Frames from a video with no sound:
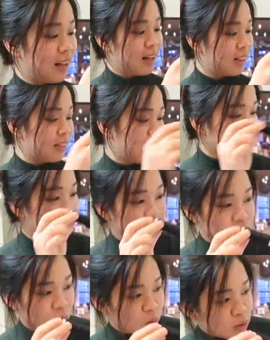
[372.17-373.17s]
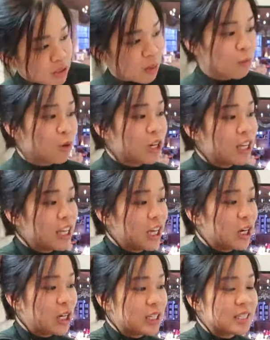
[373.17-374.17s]
I think it goes somewhere
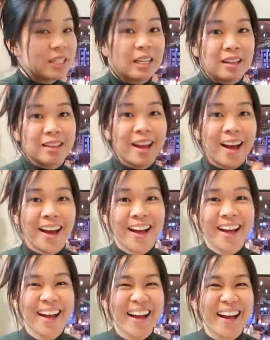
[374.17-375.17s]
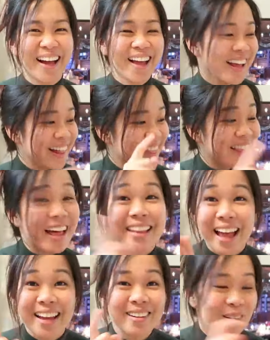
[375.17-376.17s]
here, isn't it? That
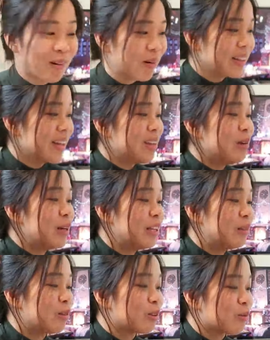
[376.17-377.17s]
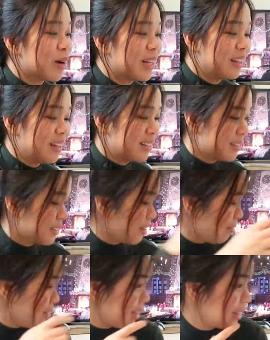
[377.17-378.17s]
I know. And then you need to thread it and
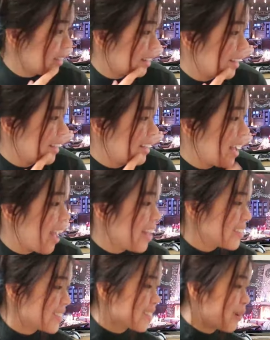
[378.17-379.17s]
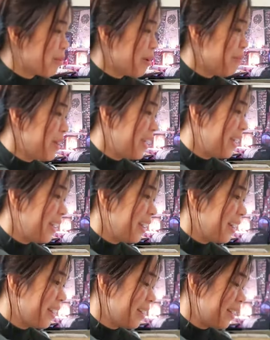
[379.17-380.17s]
stuff like that, I guess. Or maybe
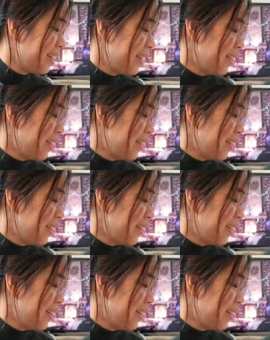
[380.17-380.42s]
here.